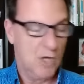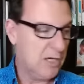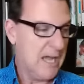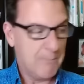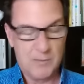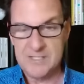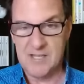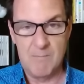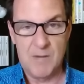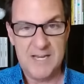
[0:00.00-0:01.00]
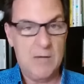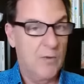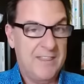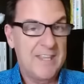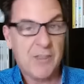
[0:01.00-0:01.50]
hook up with somebody,
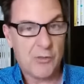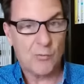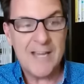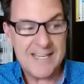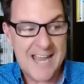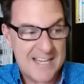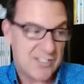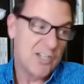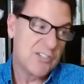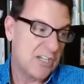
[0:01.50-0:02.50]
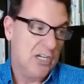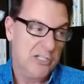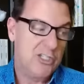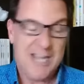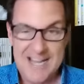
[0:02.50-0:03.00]
and within three dates, there's a
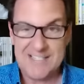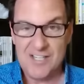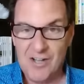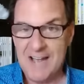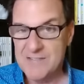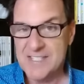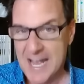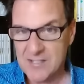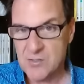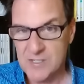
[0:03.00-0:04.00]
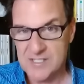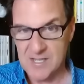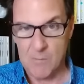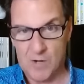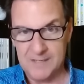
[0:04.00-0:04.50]
good chance he'll have sex with
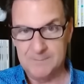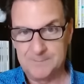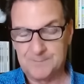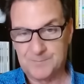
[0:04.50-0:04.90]
someone.